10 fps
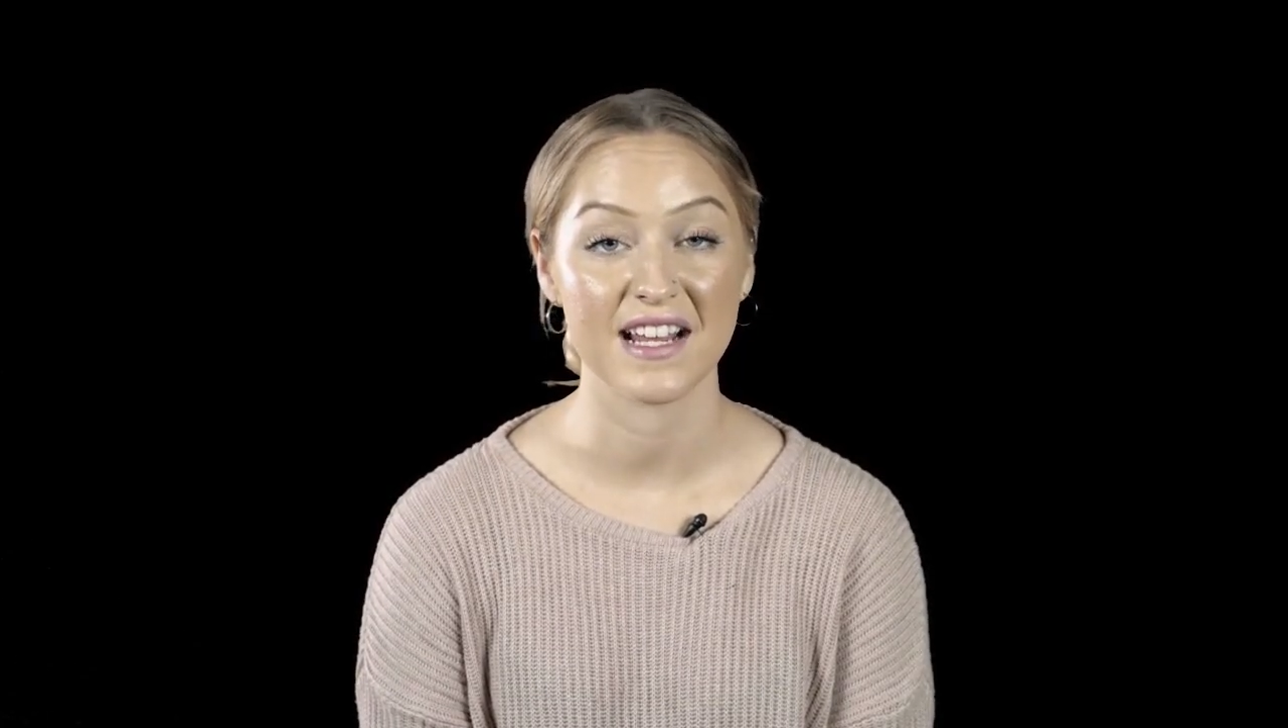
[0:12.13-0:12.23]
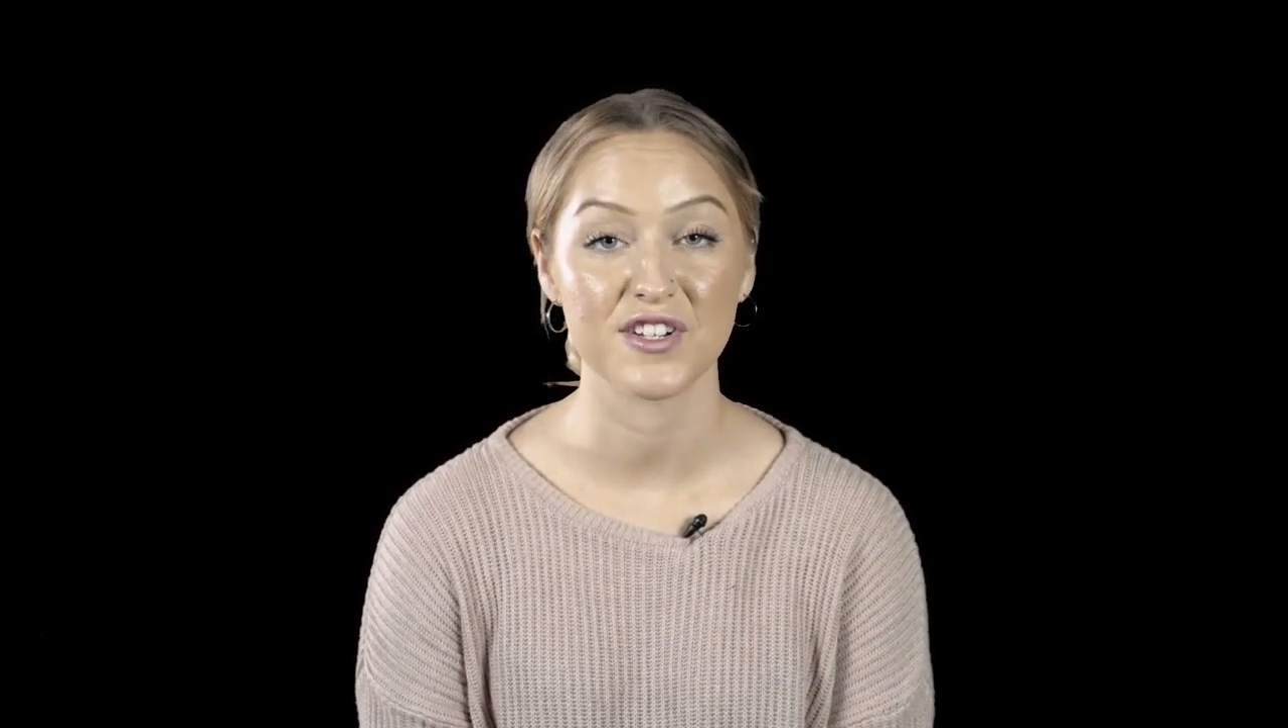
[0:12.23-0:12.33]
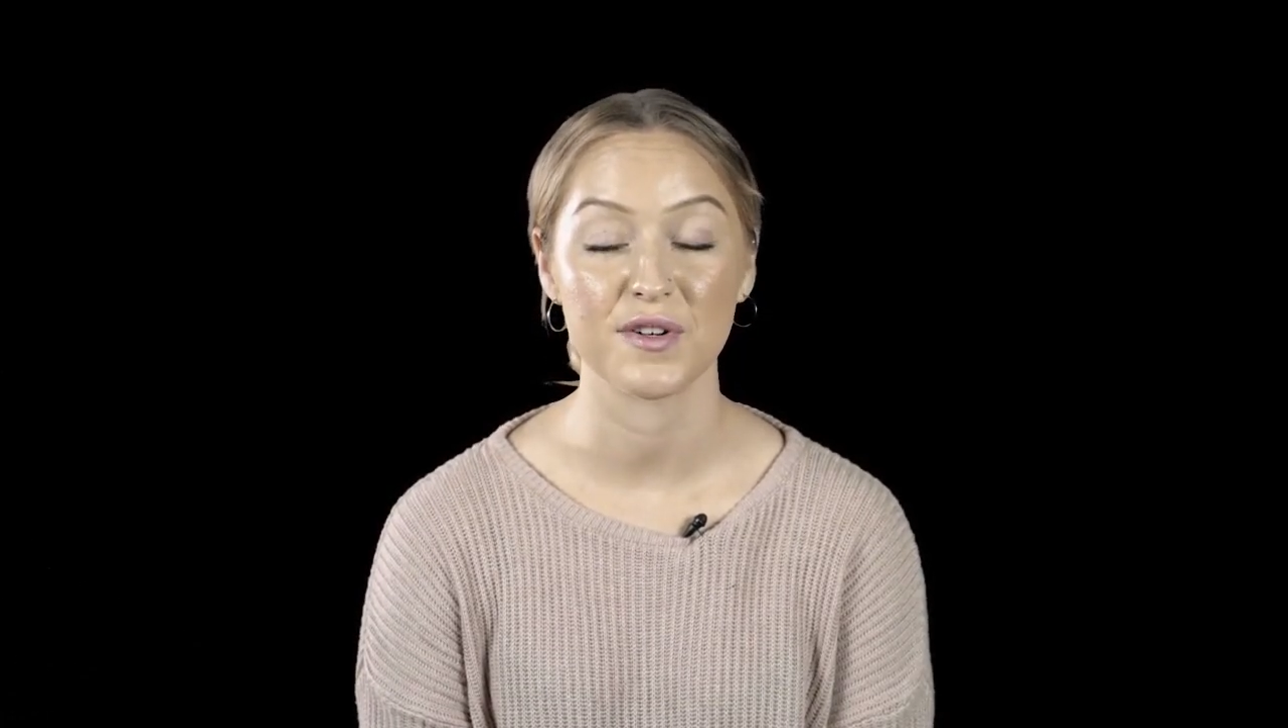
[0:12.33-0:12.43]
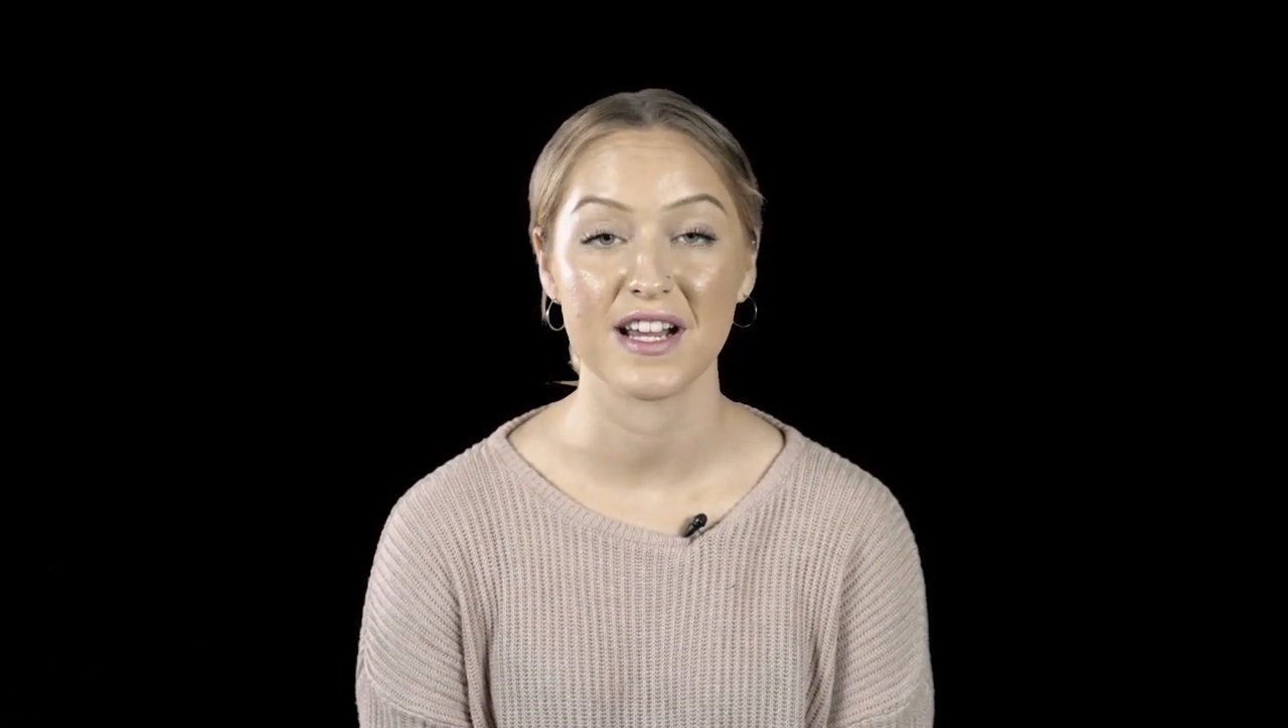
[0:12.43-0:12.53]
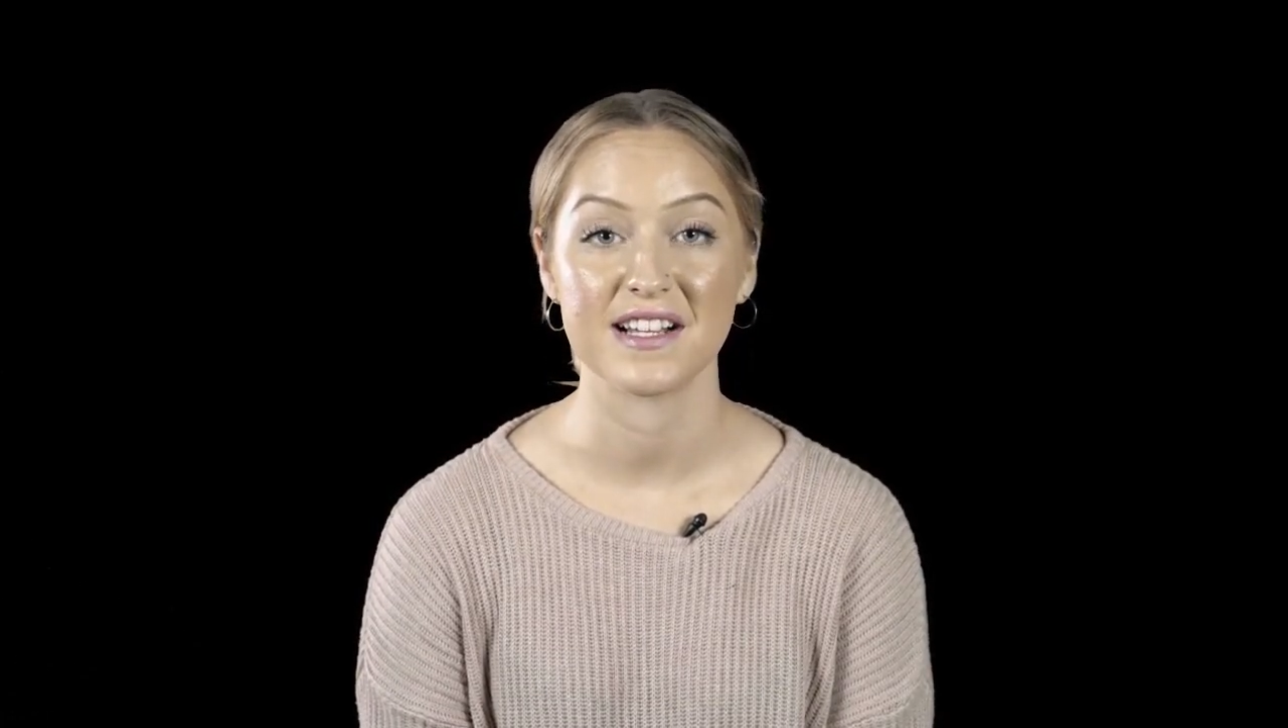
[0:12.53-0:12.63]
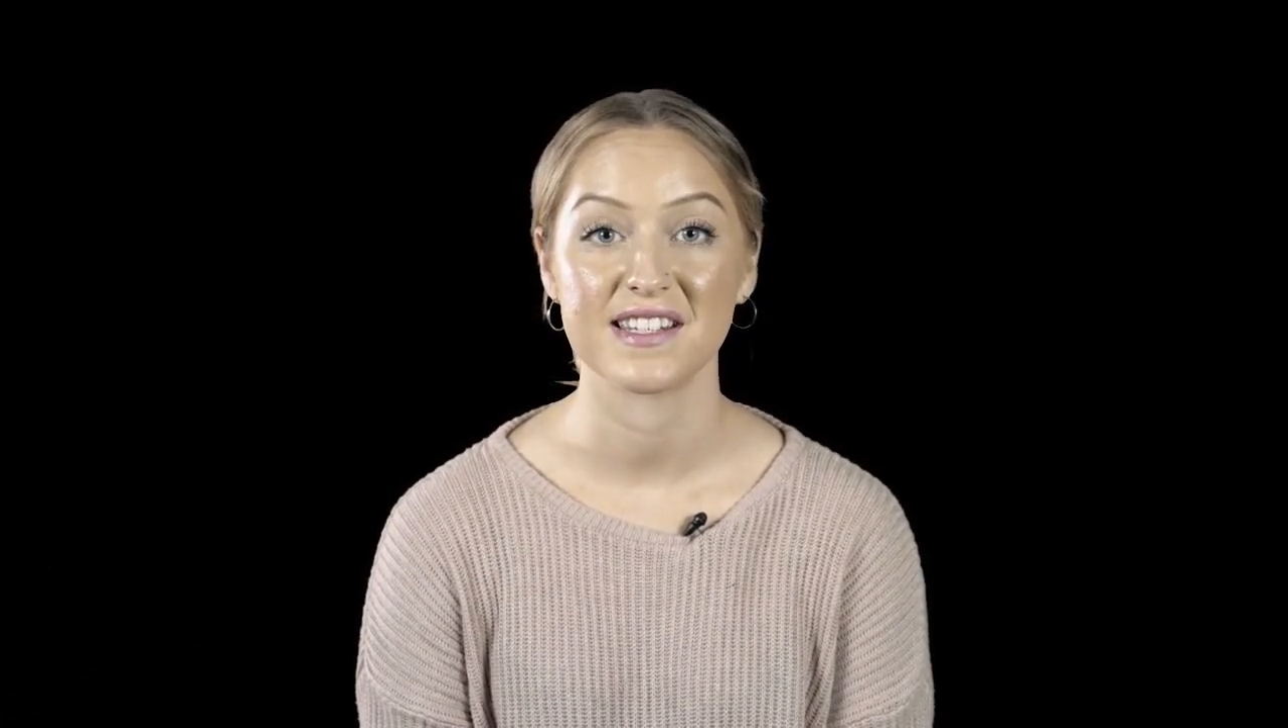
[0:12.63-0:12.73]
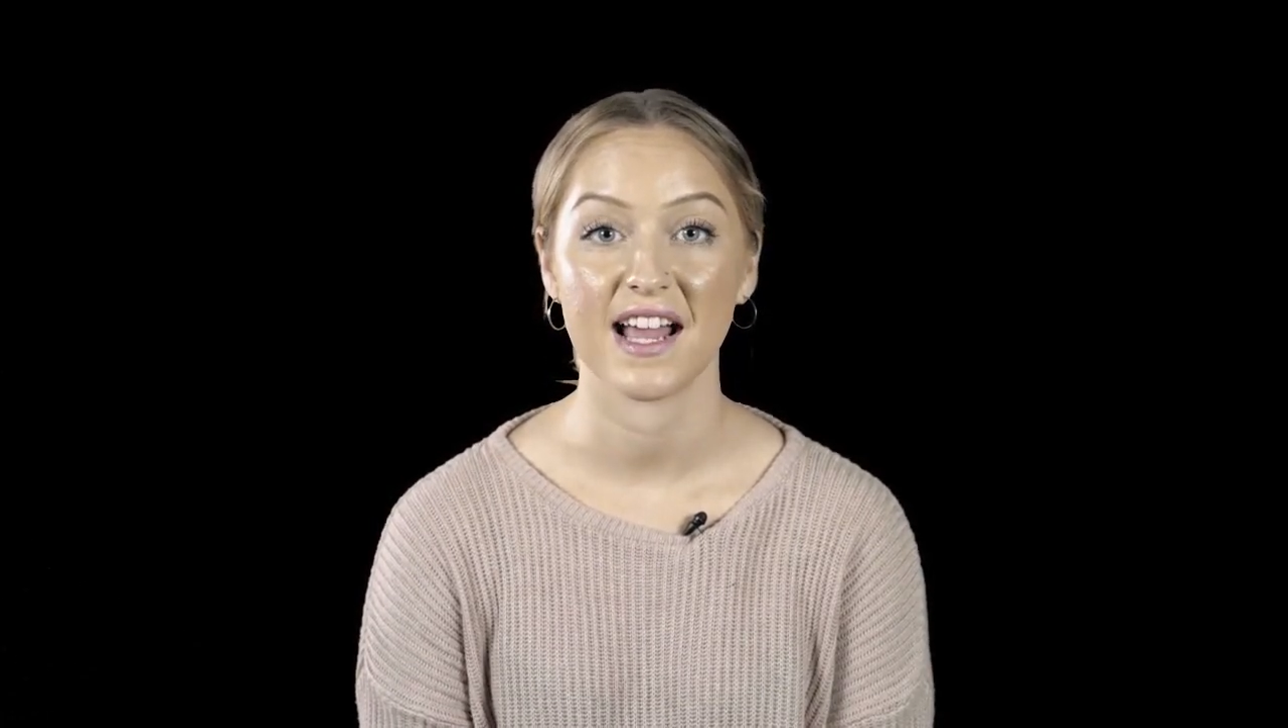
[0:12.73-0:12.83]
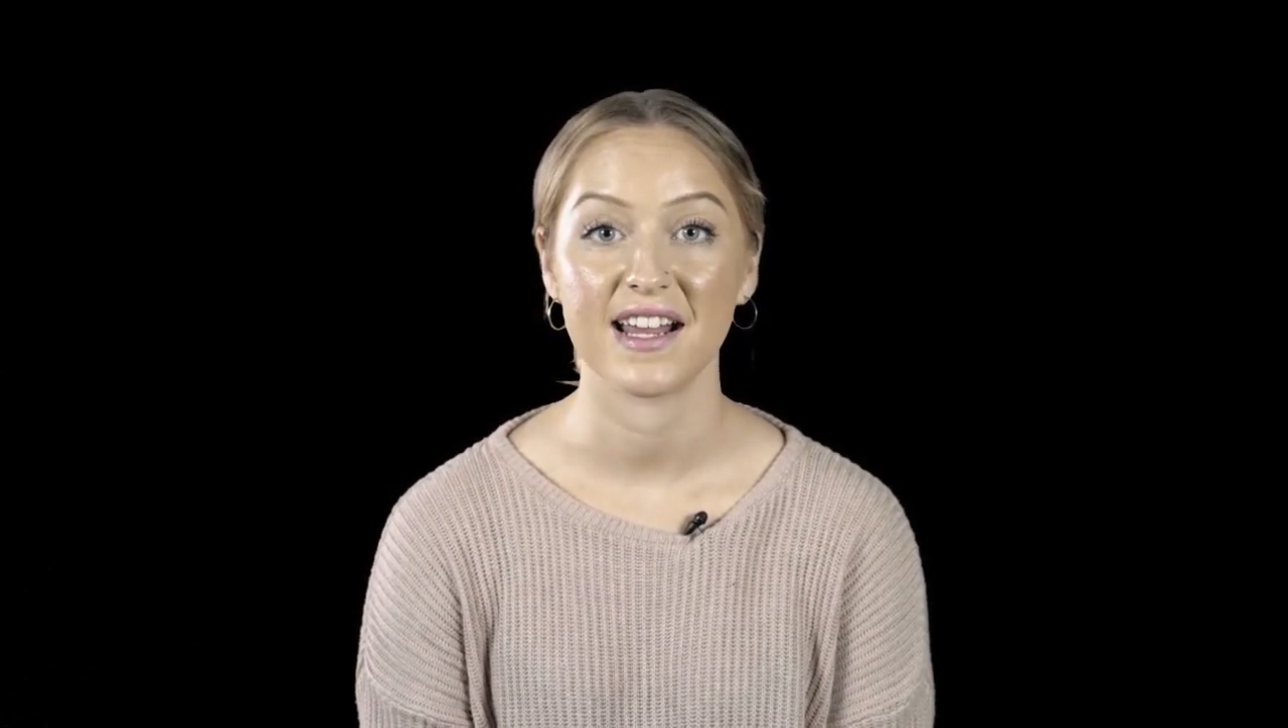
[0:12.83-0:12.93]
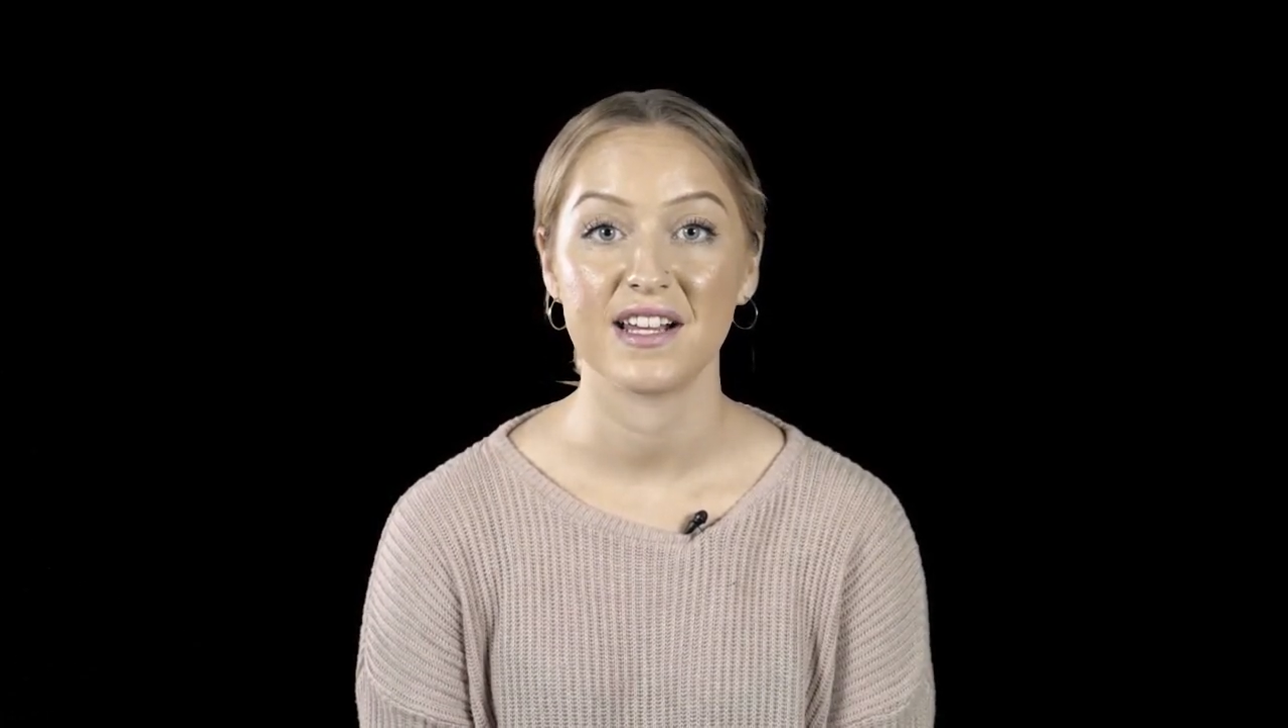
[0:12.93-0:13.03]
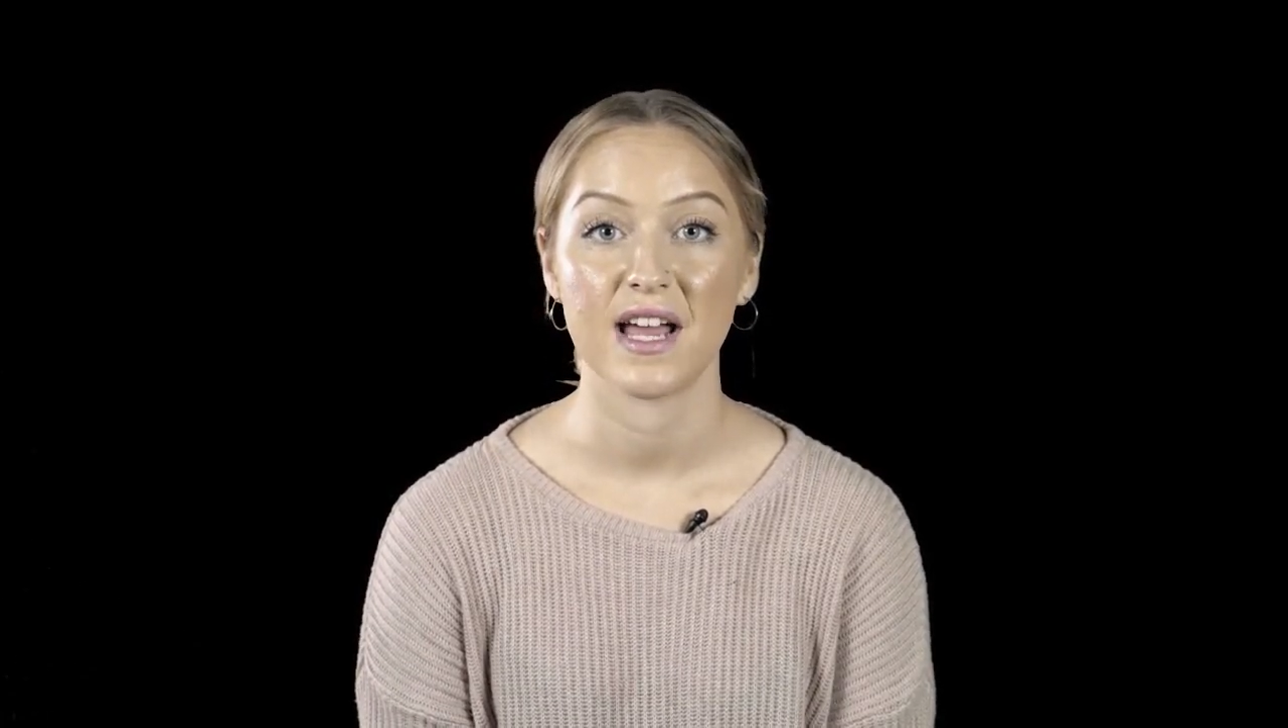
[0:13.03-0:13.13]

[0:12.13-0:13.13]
into an exciting